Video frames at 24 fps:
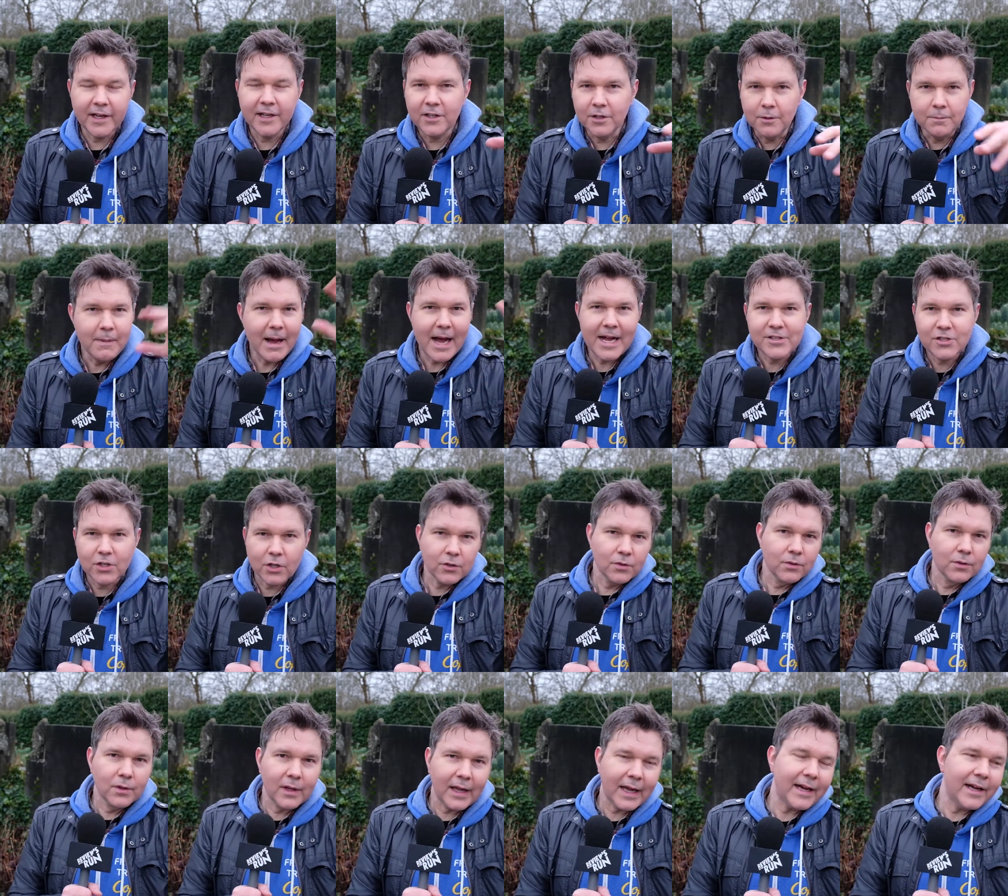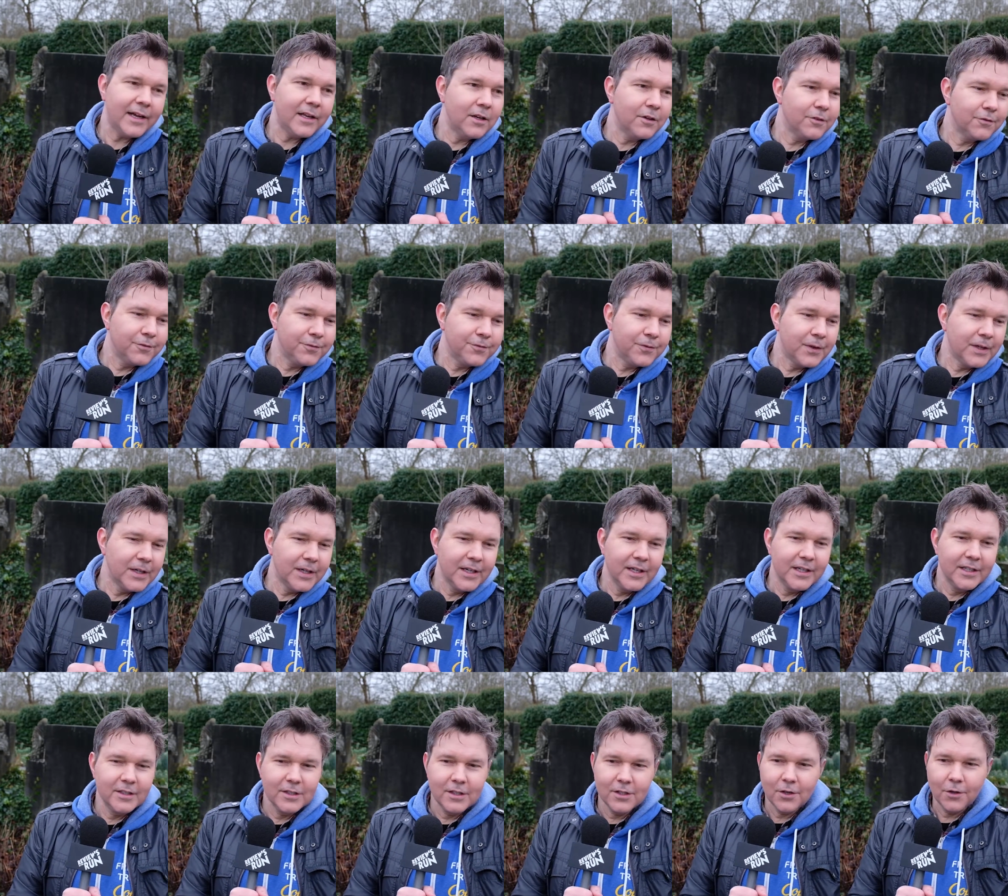your magical kind of
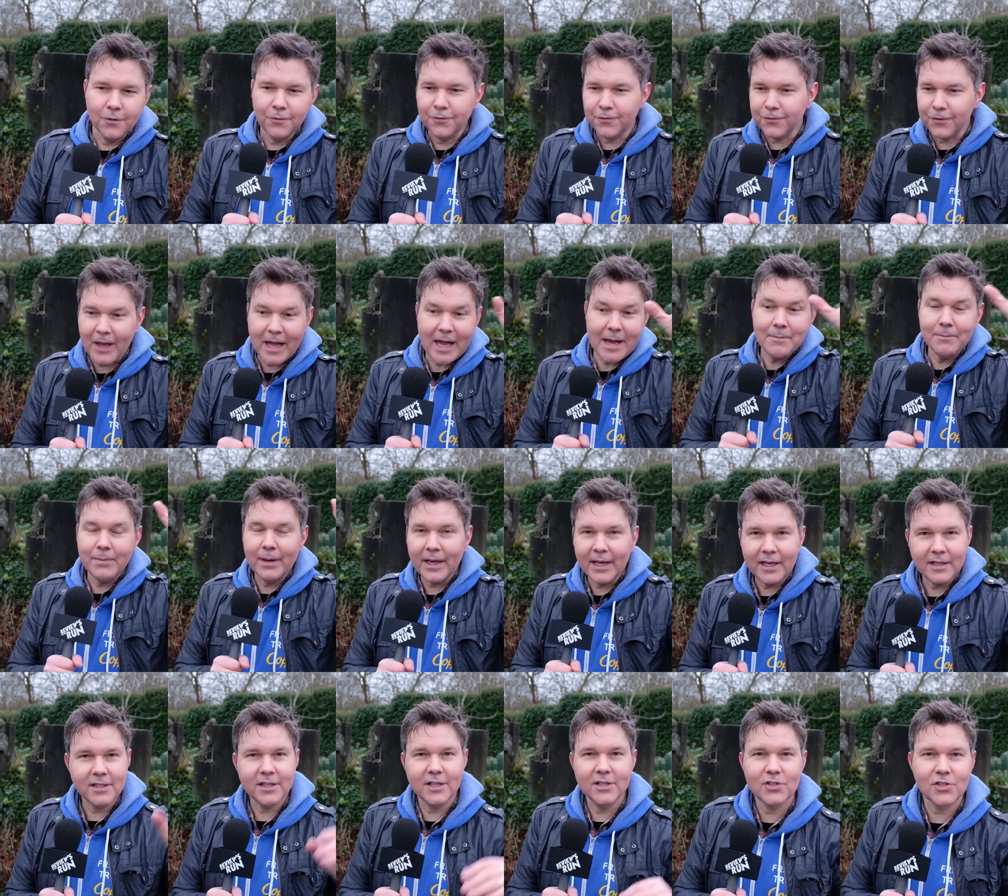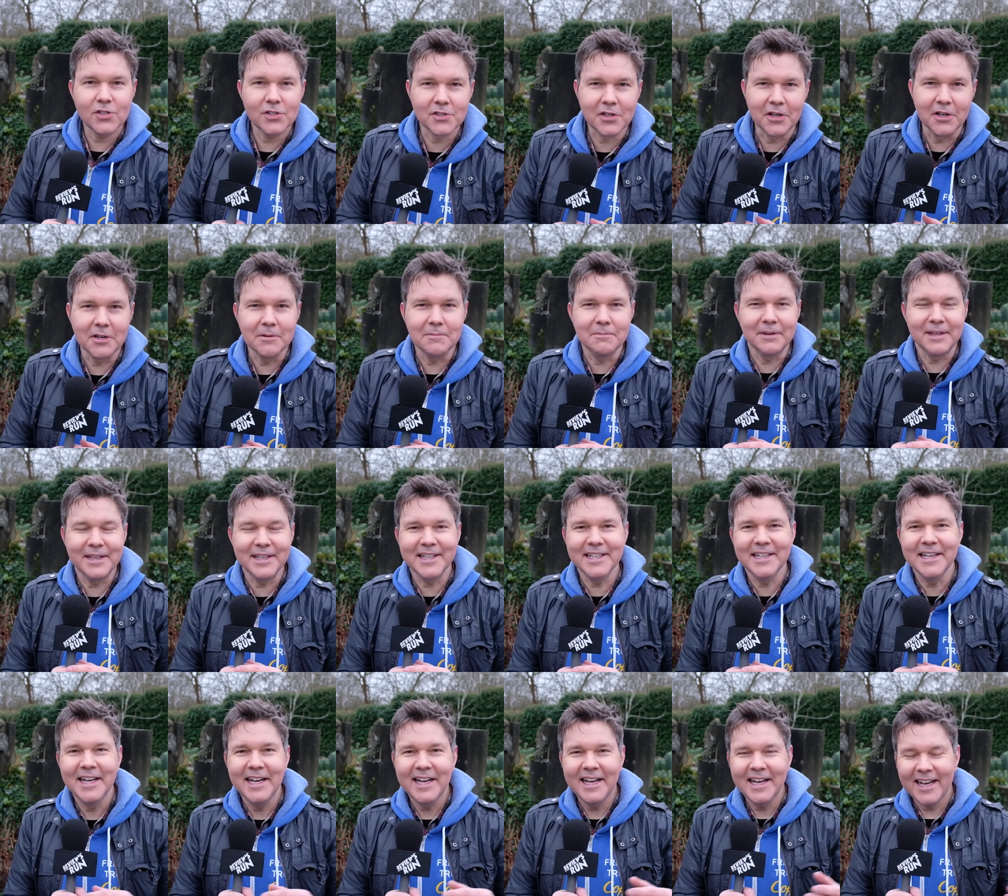flambe dish is going to be,
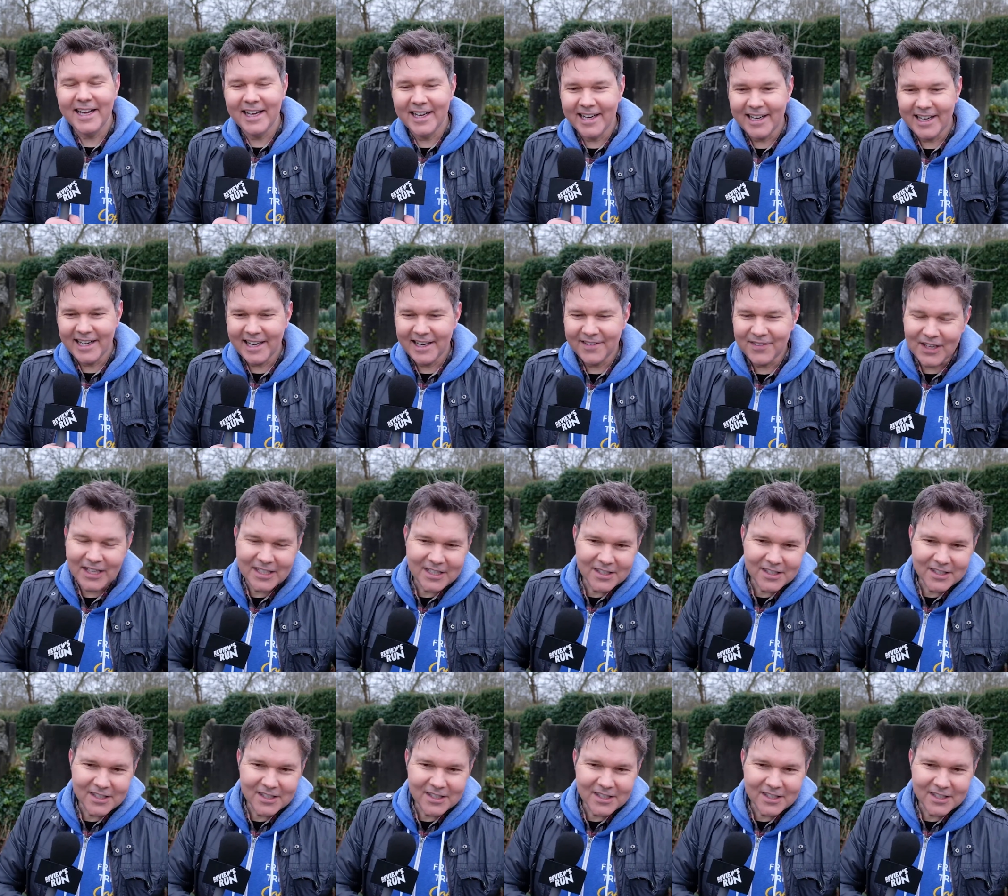and then